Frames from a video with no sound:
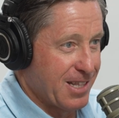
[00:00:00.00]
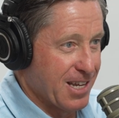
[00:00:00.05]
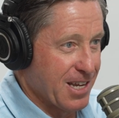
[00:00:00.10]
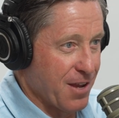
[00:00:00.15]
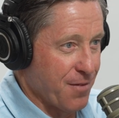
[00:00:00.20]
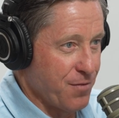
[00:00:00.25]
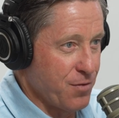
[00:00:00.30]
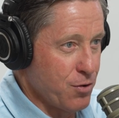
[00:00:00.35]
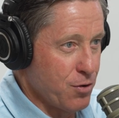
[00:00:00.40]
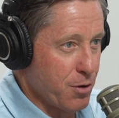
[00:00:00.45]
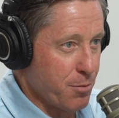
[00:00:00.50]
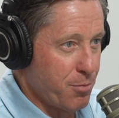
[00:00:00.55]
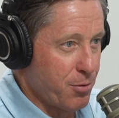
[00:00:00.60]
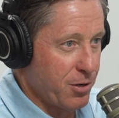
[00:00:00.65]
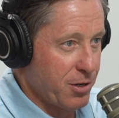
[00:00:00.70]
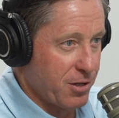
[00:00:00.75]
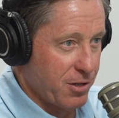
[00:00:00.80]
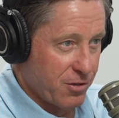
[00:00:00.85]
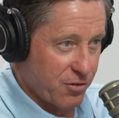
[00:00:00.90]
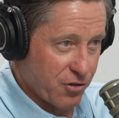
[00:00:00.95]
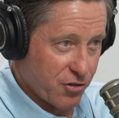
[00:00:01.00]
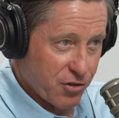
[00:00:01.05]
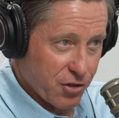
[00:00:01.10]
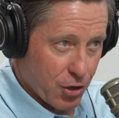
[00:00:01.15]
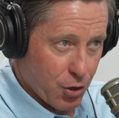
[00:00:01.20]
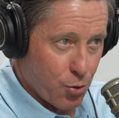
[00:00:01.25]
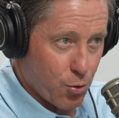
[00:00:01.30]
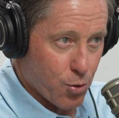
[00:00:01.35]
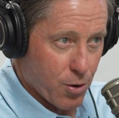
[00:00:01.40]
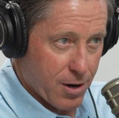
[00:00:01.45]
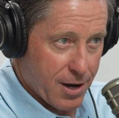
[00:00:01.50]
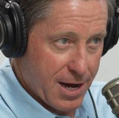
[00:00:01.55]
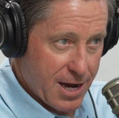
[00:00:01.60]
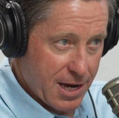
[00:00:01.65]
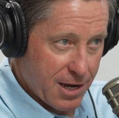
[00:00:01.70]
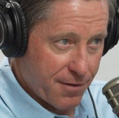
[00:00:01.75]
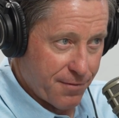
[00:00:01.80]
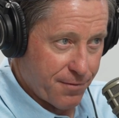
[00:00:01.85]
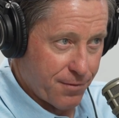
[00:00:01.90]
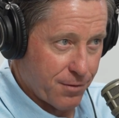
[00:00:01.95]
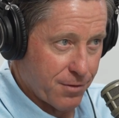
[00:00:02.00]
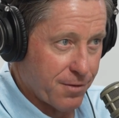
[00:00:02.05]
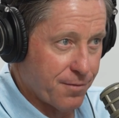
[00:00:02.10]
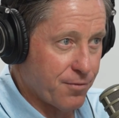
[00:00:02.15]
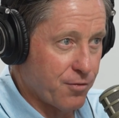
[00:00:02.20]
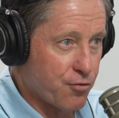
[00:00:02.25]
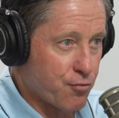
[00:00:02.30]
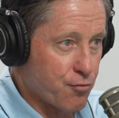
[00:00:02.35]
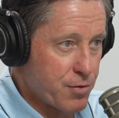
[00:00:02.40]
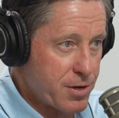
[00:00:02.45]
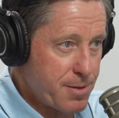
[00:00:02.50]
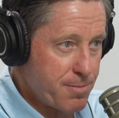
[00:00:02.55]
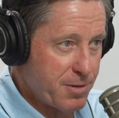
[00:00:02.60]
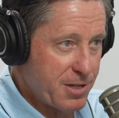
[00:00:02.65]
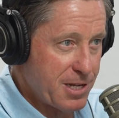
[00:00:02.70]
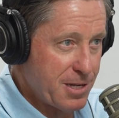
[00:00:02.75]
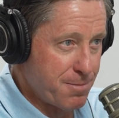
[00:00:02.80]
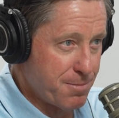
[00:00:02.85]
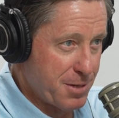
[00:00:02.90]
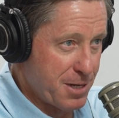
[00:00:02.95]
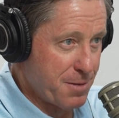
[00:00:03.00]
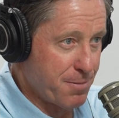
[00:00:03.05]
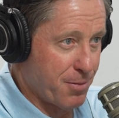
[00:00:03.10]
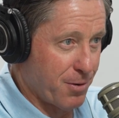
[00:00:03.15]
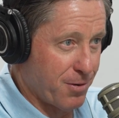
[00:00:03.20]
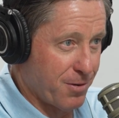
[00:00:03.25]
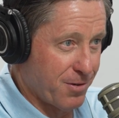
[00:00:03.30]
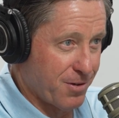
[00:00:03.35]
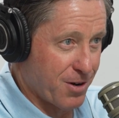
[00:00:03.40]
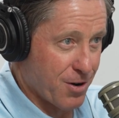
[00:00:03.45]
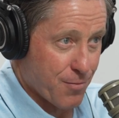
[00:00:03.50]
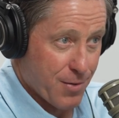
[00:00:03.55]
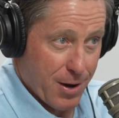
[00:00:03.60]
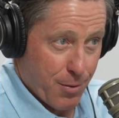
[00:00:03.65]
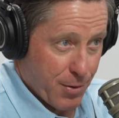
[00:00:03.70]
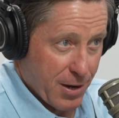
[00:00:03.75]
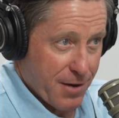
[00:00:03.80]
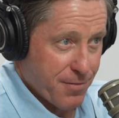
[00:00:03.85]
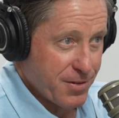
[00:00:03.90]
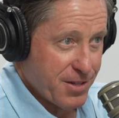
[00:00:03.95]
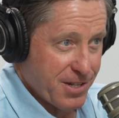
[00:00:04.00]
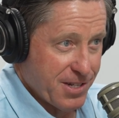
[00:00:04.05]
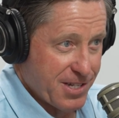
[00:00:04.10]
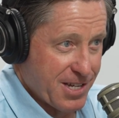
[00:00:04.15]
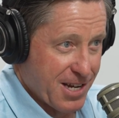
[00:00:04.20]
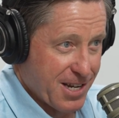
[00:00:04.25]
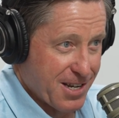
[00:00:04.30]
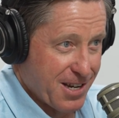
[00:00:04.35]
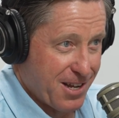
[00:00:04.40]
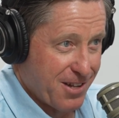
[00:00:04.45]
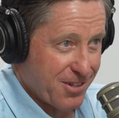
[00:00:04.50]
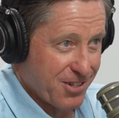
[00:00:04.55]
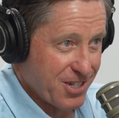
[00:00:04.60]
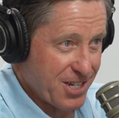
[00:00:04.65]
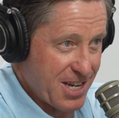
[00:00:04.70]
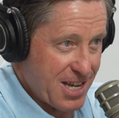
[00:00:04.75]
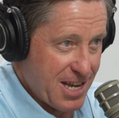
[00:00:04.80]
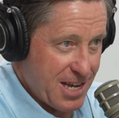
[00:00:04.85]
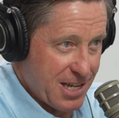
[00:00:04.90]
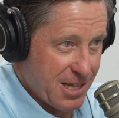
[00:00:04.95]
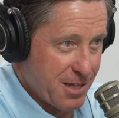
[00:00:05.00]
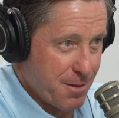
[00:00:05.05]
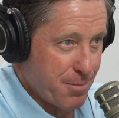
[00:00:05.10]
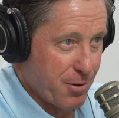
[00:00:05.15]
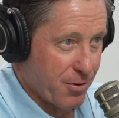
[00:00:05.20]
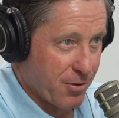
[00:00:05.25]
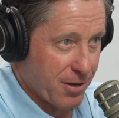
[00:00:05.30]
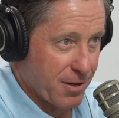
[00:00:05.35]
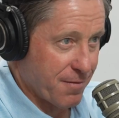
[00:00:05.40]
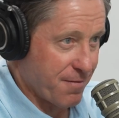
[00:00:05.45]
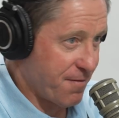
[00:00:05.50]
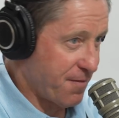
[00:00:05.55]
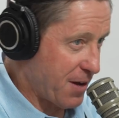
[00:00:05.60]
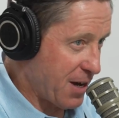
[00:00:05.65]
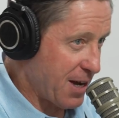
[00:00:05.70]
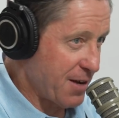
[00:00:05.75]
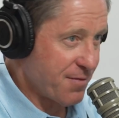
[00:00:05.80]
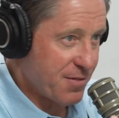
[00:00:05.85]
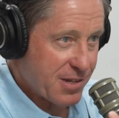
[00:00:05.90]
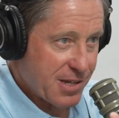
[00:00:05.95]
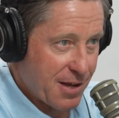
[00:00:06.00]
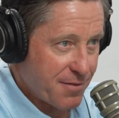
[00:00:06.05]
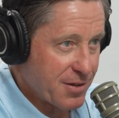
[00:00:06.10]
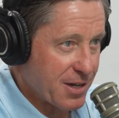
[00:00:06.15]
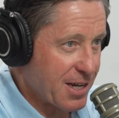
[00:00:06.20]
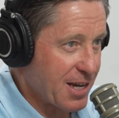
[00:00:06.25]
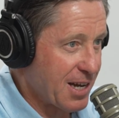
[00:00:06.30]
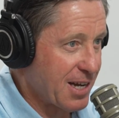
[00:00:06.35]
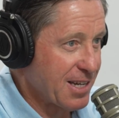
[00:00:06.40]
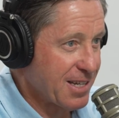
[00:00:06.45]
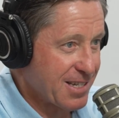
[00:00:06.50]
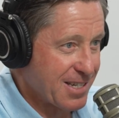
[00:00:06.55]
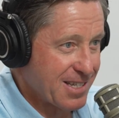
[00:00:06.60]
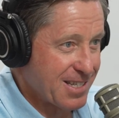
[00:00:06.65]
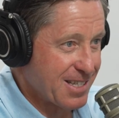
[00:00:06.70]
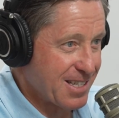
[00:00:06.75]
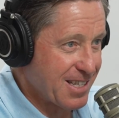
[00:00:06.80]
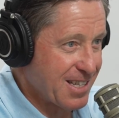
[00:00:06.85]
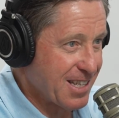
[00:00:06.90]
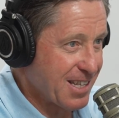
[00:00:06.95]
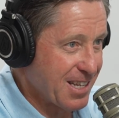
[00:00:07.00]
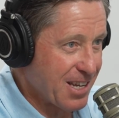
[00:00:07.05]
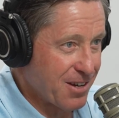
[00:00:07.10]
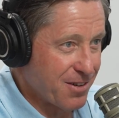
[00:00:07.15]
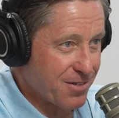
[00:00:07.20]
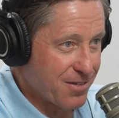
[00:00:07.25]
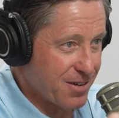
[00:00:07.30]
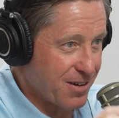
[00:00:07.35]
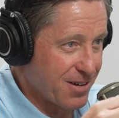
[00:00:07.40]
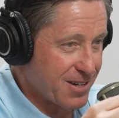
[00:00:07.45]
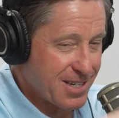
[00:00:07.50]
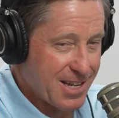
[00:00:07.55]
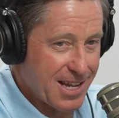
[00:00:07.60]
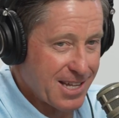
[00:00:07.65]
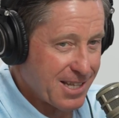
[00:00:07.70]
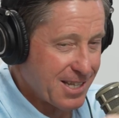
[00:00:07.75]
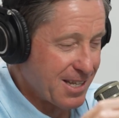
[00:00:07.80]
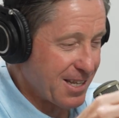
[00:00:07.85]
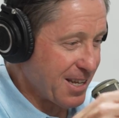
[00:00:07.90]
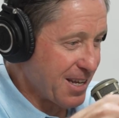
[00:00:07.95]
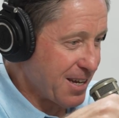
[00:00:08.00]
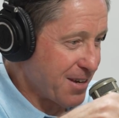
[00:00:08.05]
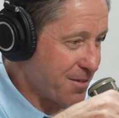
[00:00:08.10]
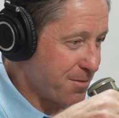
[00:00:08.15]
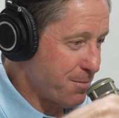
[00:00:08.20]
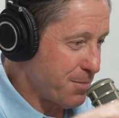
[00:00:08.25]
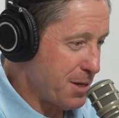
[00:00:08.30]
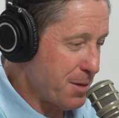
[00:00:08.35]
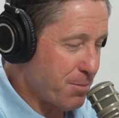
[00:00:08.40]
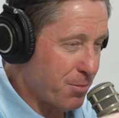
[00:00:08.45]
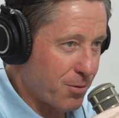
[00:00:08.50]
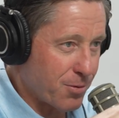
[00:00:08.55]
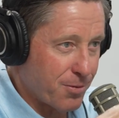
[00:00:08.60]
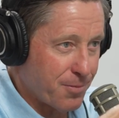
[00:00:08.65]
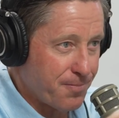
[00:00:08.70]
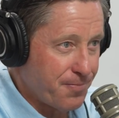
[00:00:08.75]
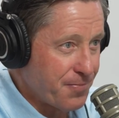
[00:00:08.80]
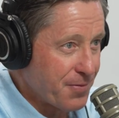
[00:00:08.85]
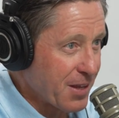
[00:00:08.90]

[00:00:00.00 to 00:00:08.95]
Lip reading: Like if you could put just a core handful of dream team people around whatever this technology in the building, 5, 7 guys and or 10 people